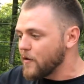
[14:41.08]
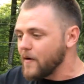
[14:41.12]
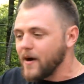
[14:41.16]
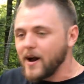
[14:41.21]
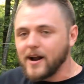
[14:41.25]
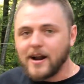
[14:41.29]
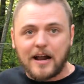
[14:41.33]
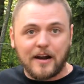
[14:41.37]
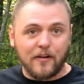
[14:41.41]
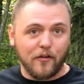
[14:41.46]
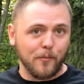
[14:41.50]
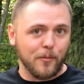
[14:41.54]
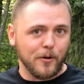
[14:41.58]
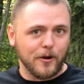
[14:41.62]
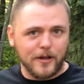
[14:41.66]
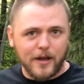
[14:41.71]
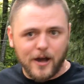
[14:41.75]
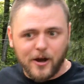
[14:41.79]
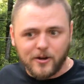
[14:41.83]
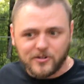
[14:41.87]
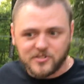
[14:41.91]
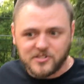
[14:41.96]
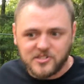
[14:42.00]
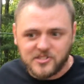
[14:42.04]
it right out. Everybody
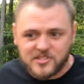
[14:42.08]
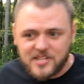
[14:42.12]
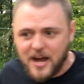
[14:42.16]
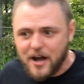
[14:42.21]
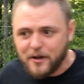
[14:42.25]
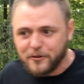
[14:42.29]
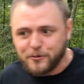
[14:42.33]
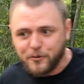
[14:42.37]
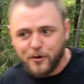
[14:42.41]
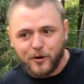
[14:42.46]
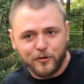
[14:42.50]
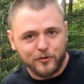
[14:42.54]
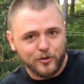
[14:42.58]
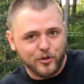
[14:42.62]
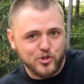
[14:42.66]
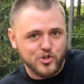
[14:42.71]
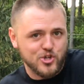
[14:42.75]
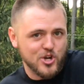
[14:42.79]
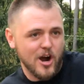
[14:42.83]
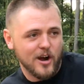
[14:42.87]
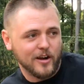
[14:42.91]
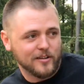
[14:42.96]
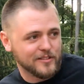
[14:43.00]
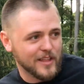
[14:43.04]
else is out there, all the
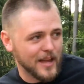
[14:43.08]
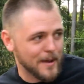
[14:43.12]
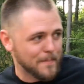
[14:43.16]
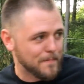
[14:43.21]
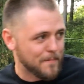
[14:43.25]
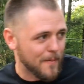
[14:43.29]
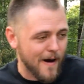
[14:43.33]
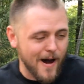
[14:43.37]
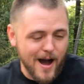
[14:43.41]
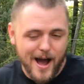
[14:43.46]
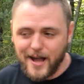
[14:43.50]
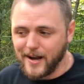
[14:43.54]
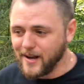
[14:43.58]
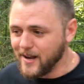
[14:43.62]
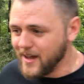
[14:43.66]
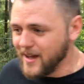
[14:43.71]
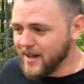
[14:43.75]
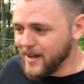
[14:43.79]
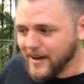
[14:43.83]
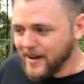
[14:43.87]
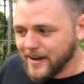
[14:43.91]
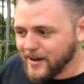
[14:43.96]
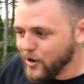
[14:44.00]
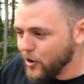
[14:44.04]
junk they bought,
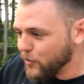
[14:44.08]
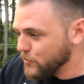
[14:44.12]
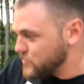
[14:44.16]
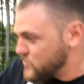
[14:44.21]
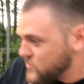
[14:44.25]
you know,